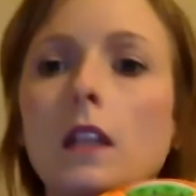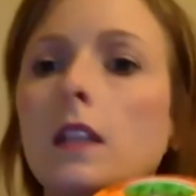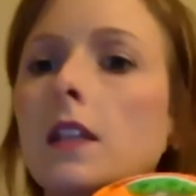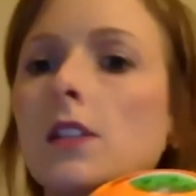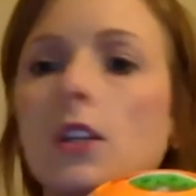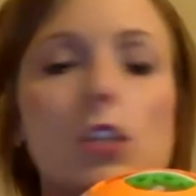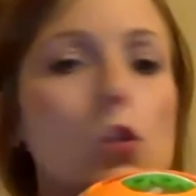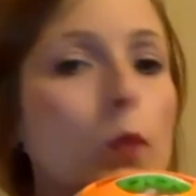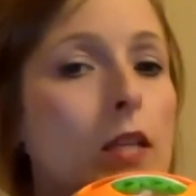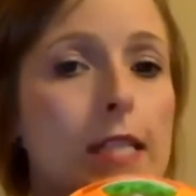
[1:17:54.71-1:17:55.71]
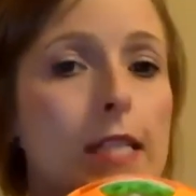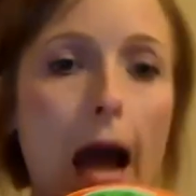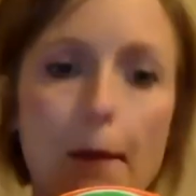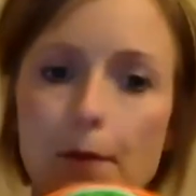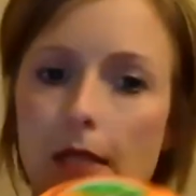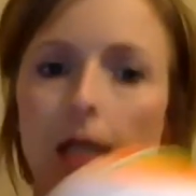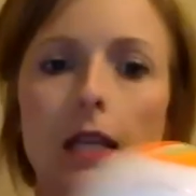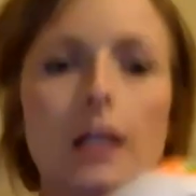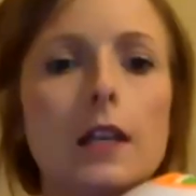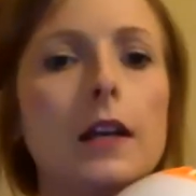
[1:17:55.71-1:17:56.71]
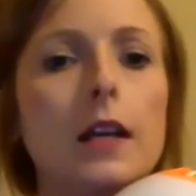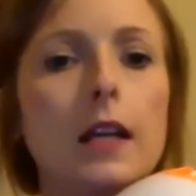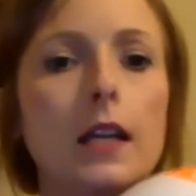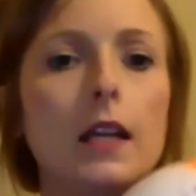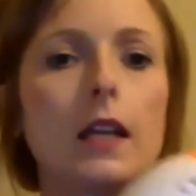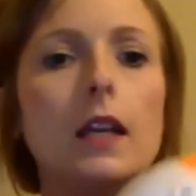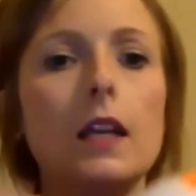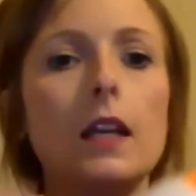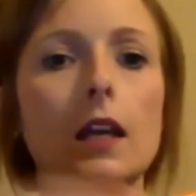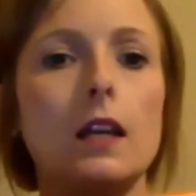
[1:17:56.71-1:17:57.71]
These are switch adapted. He